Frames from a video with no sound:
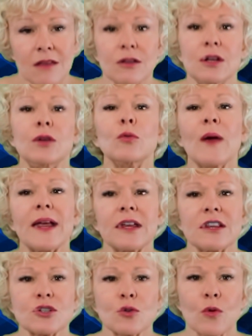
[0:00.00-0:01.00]
The
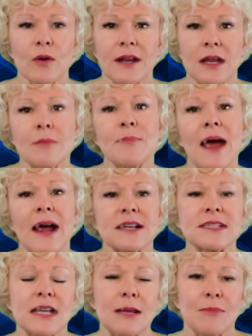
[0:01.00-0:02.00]
regulatory impact
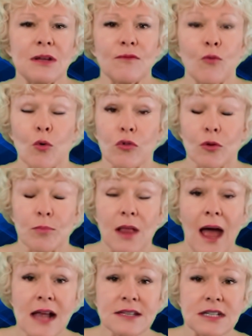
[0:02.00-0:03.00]
statement for their
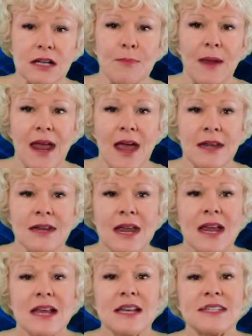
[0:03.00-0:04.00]
plastic ban
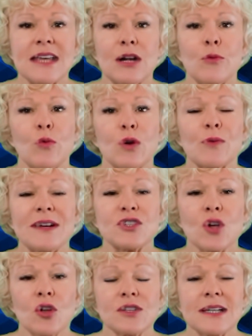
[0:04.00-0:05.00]
said it would
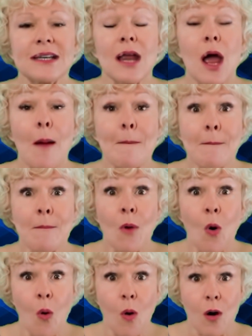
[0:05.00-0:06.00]
result in
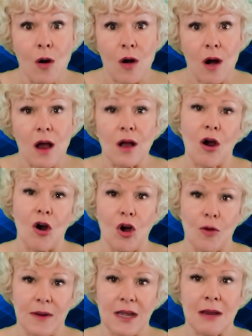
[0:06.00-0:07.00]
more
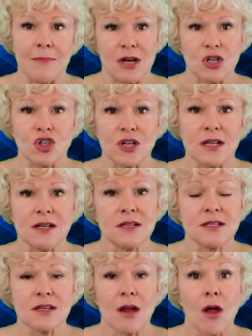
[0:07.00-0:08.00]
carbon
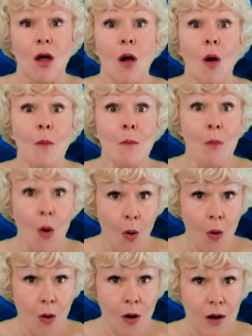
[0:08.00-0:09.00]
emissions,
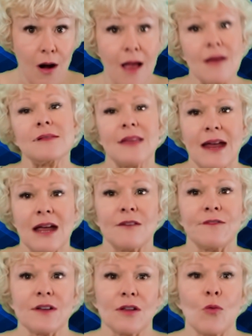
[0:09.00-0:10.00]
more
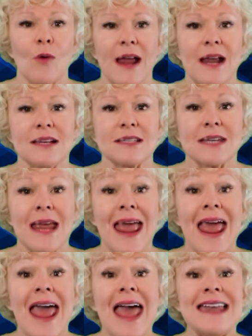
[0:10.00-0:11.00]
landfill waste,
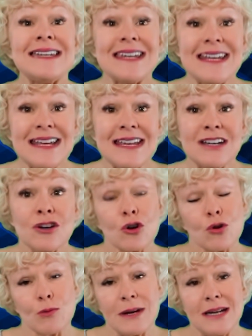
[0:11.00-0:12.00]
and
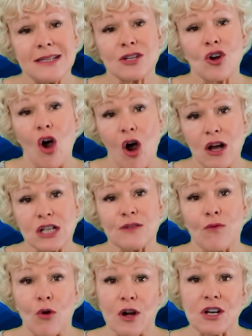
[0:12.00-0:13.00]
increased costs for